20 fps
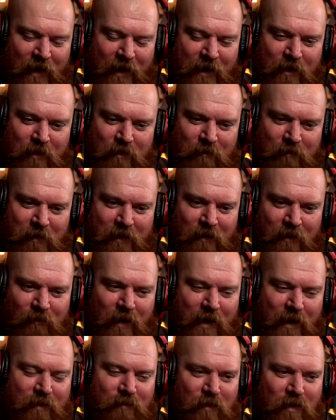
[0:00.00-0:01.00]
hang on a minute,
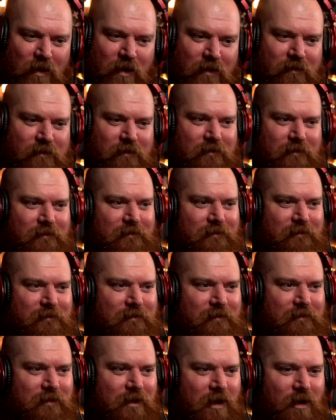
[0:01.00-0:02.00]
wait, what?
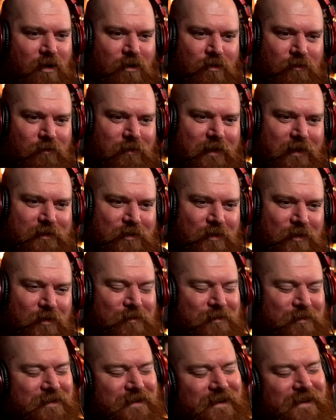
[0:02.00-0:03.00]
No, that's
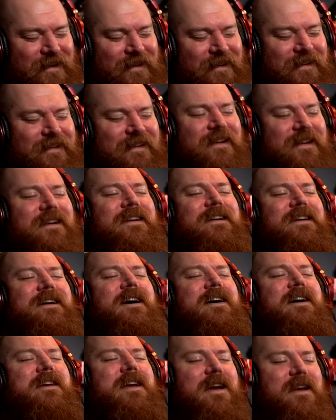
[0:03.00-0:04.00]
not...
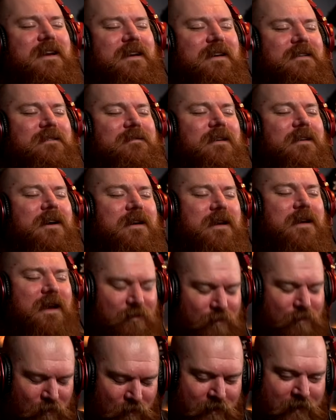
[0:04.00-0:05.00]
Okay,
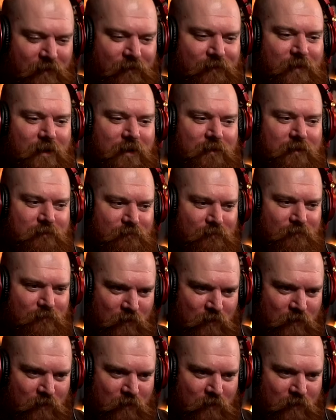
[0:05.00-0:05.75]
we're in the final.